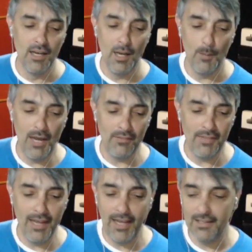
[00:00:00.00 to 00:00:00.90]
about
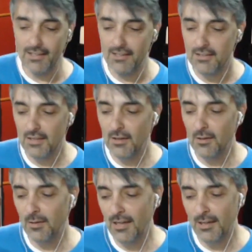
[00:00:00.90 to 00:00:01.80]
that. And
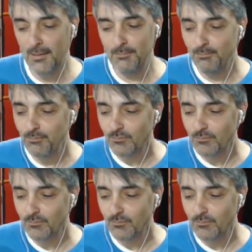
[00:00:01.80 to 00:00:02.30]
so,